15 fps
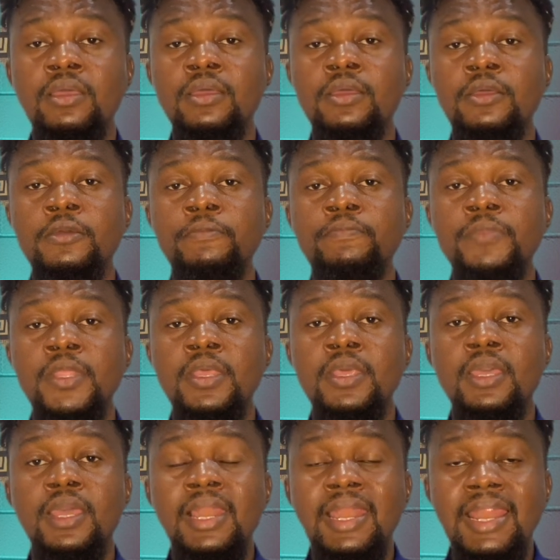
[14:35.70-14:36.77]
a
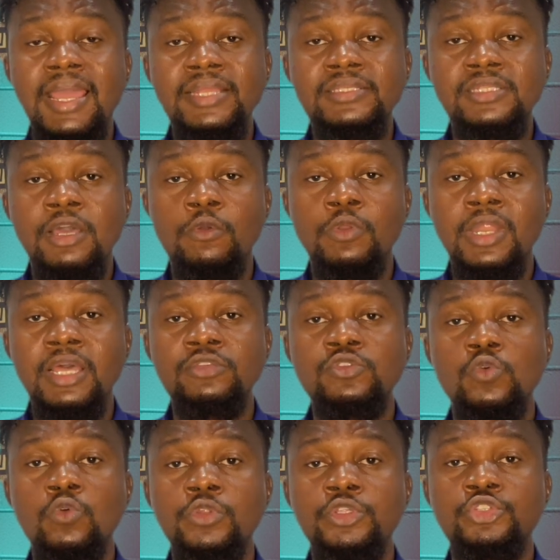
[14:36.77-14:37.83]
light that will
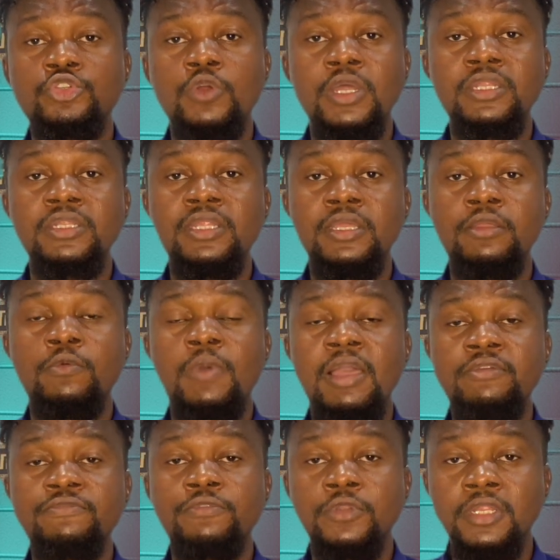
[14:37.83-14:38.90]
last only throughout the day,
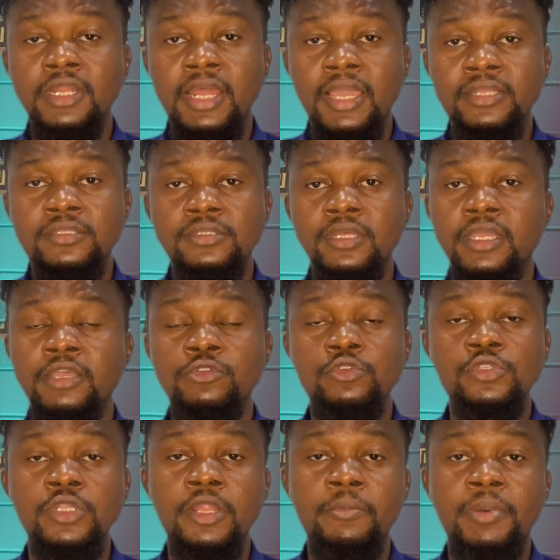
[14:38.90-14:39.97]
while for the night they can
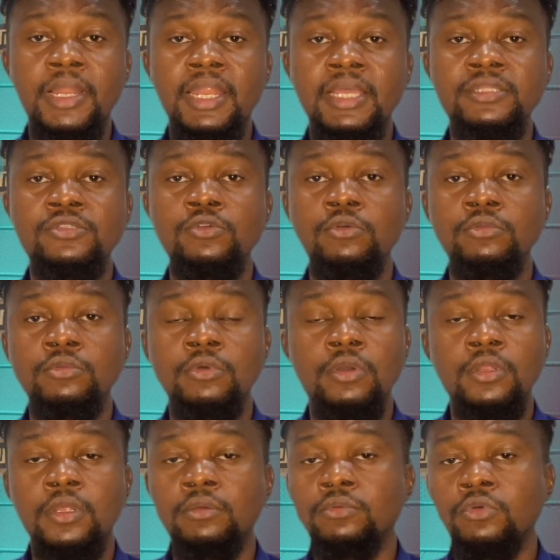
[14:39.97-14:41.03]
use the Nepal light on
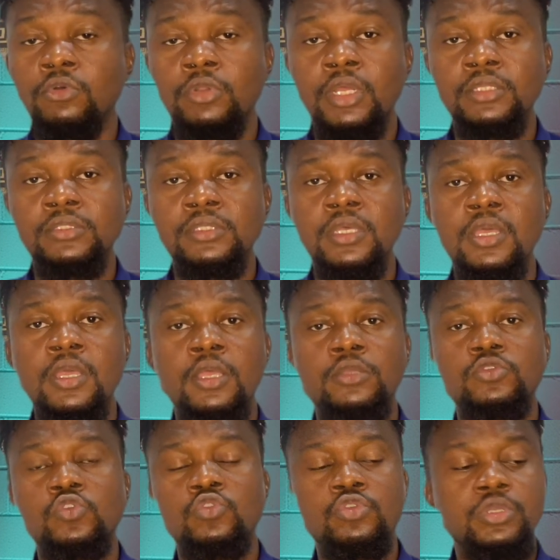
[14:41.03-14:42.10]
all that.
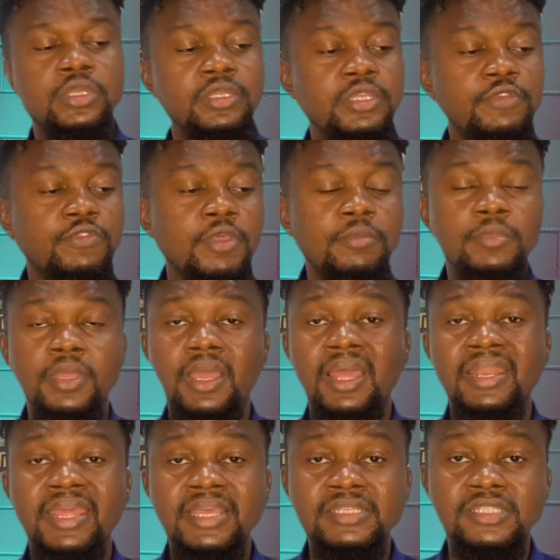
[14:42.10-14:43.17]
So you can give them
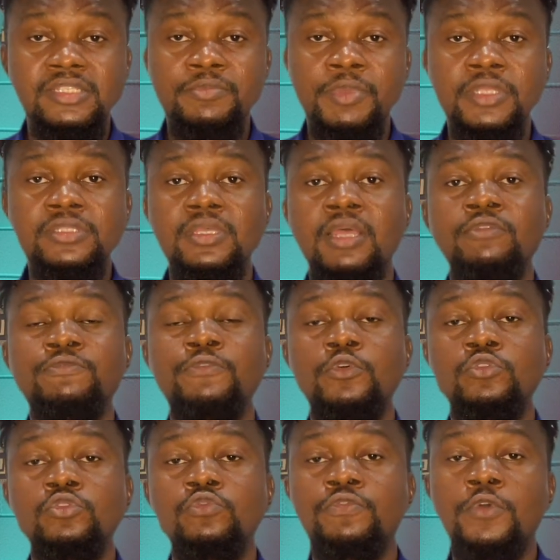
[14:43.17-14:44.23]
an estimate, and
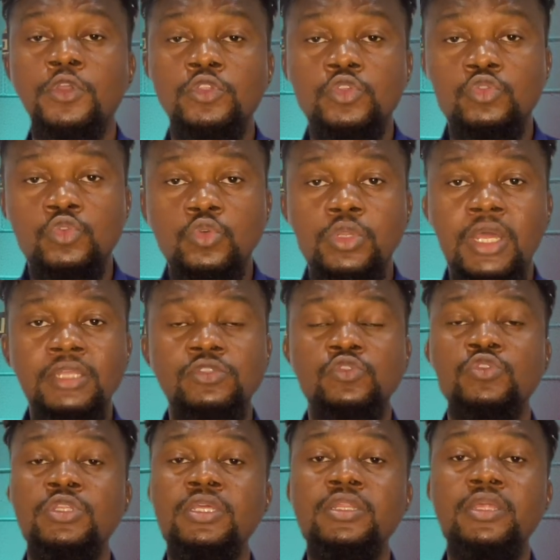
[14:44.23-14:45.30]
for you to do
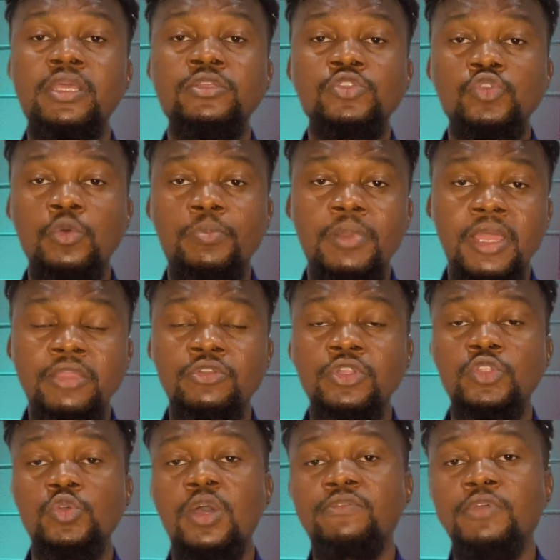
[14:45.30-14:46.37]
that, you need a supply. You
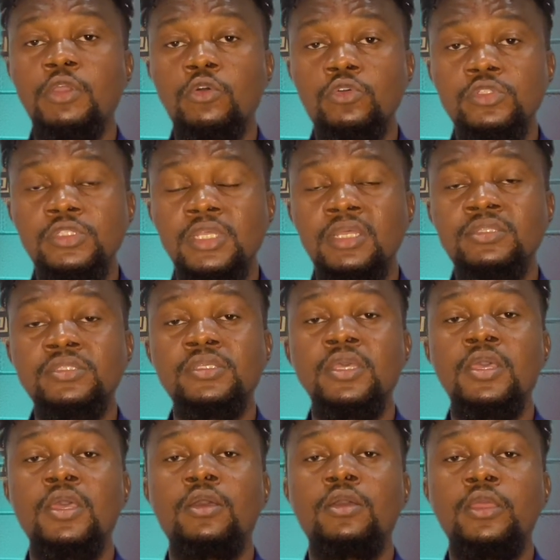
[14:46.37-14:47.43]
need to have
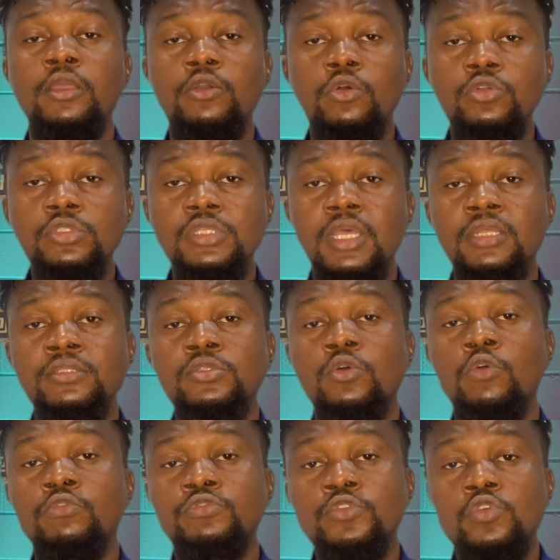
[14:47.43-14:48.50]
a contact
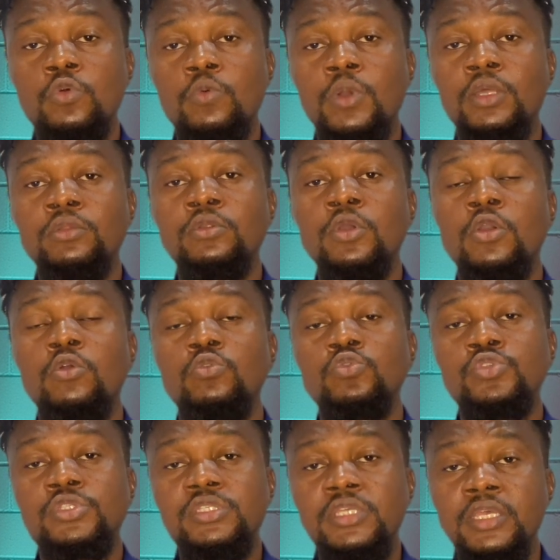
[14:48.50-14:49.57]
of someone
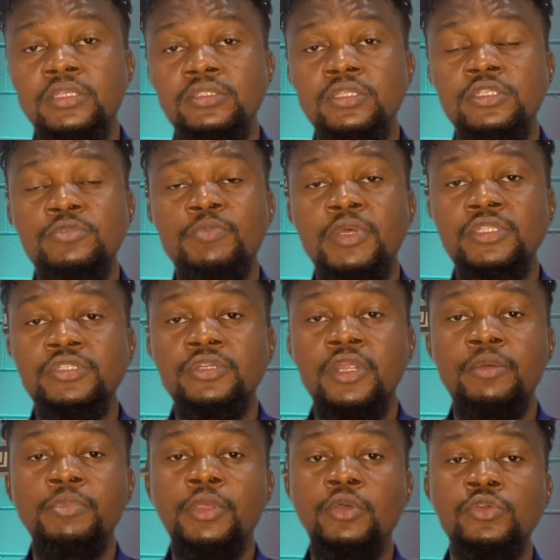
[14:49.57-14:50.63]
who sells this
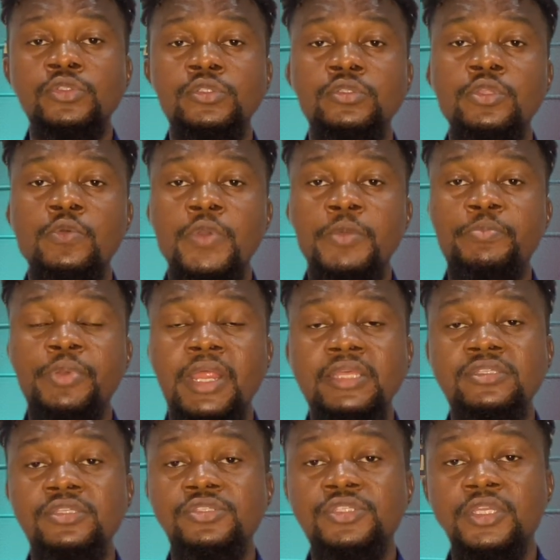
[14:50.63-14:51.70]
material, because the way
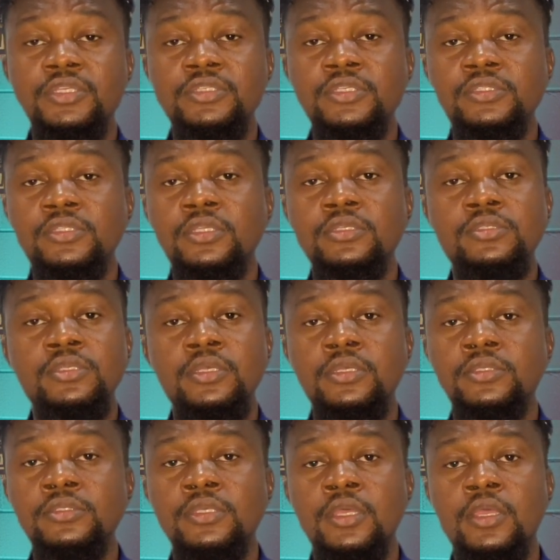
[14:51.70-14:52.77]
prices changes these
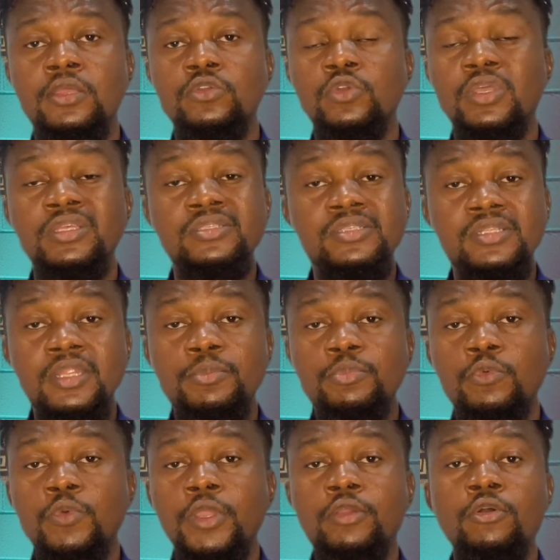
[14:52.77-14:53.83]
days, You can
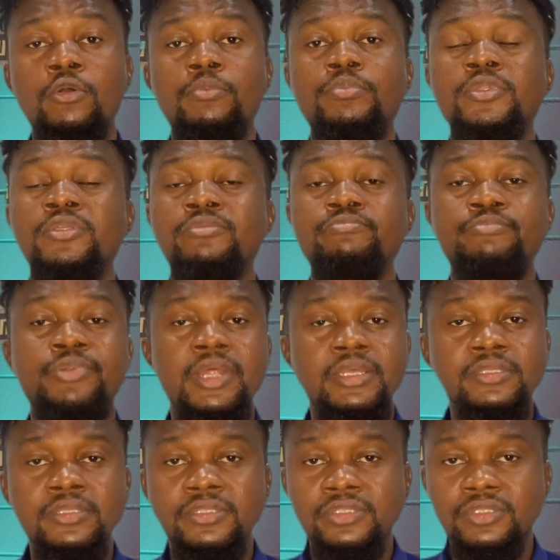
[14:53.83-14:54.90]
sleep, wake up, the
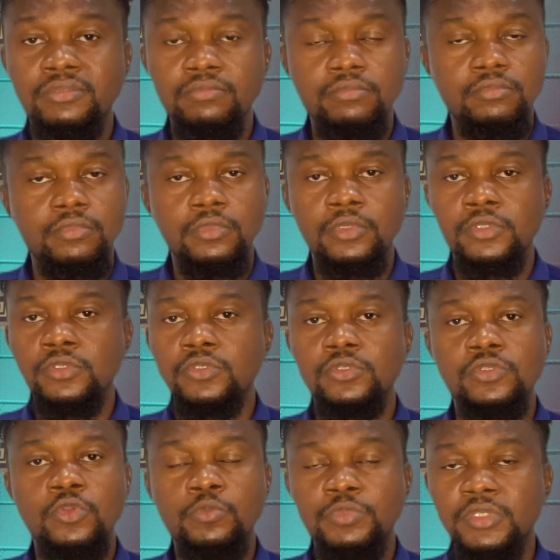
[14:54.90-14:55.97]
price is
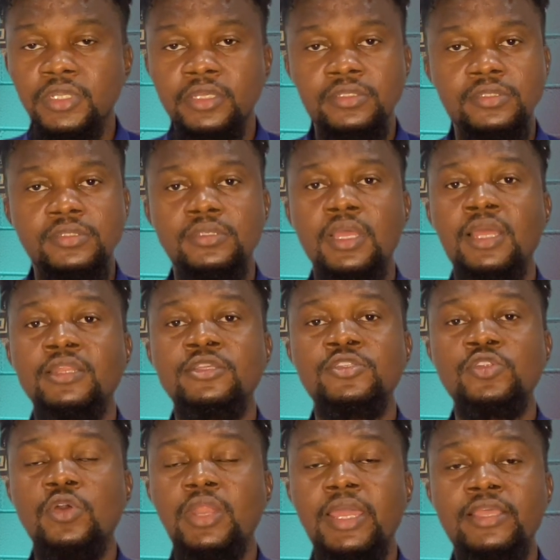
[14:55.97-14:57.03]
something else. And
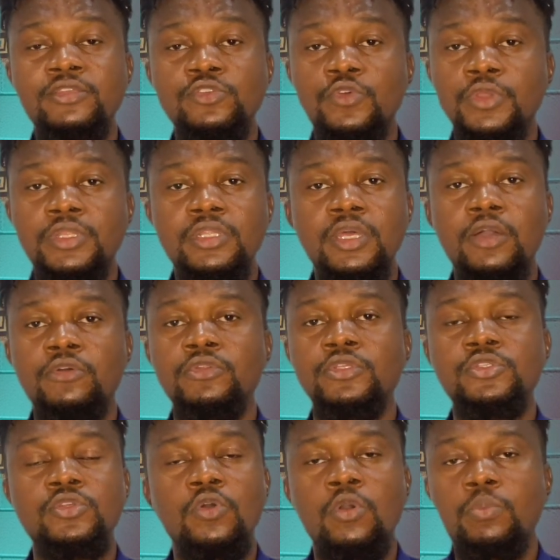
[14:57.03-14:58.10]
it's not like it's going down,
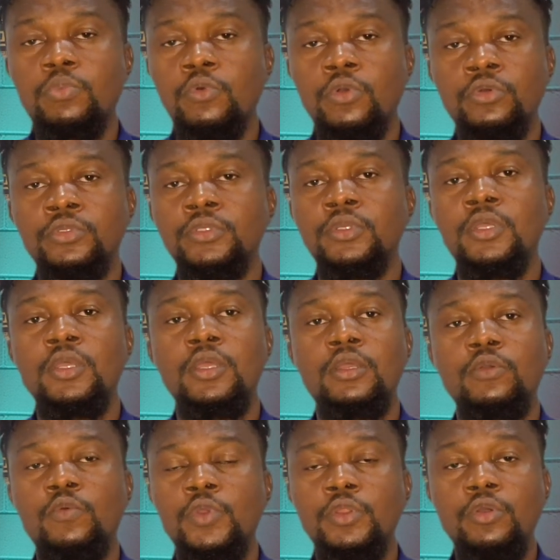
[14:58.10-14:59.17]
it's upward,
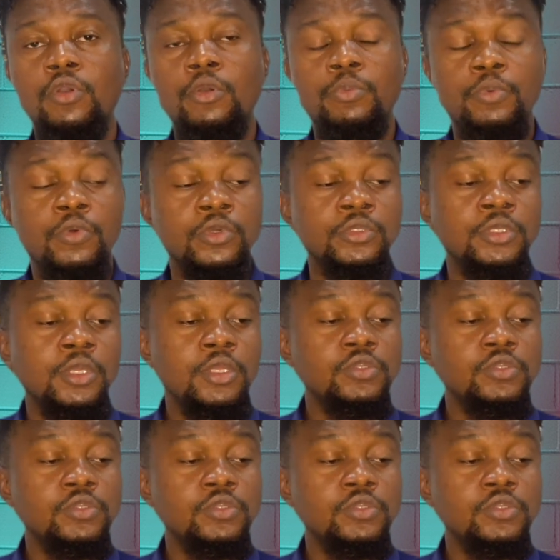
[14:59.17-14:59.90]
going upward.